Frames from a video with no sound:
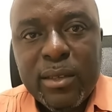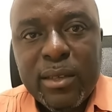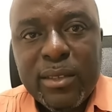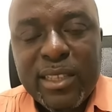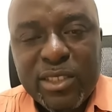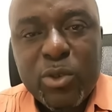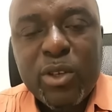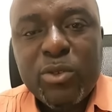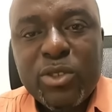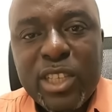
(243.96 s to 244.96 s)
This is
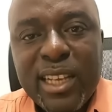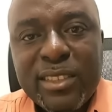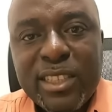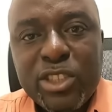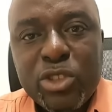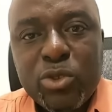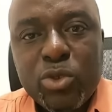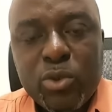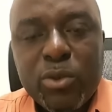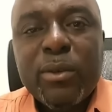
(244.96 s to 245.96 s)
what Russia intends to
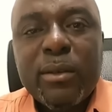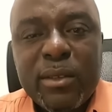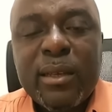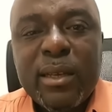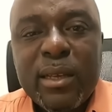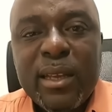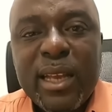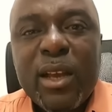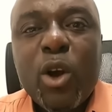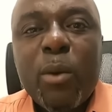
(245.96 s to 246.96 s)
do.
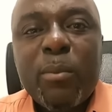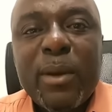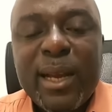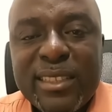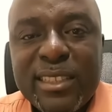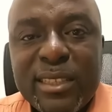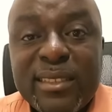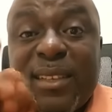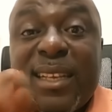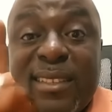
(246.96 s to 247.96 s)
A complete
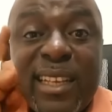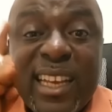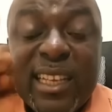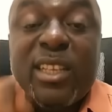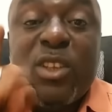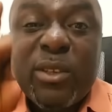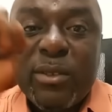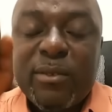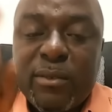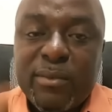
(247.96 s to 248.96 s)
retaliation.
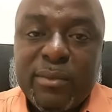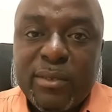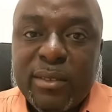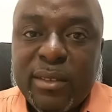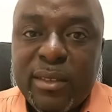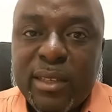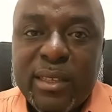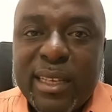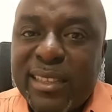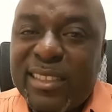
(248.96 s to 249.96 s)

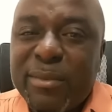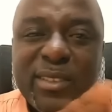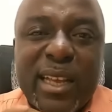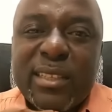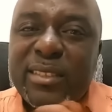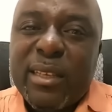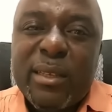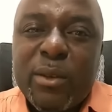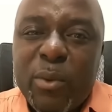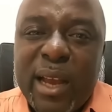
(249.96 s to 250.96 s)
It seems that
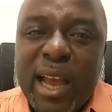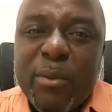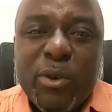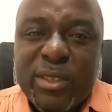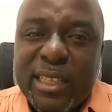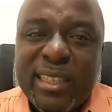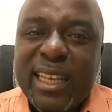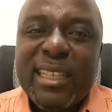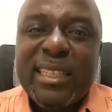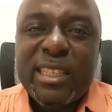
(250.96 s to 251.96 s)
what happened in
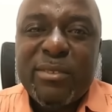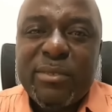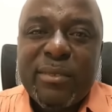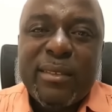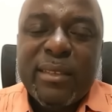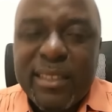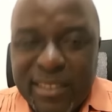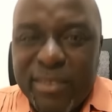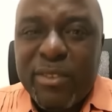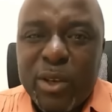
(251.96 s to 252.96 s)
Kharkiv, it
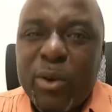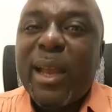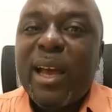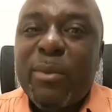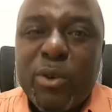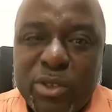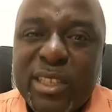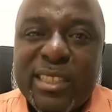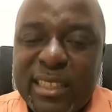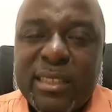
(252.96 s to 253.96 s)
seems that what happened
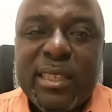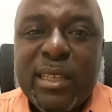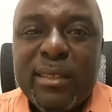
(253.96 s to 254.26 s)
recently,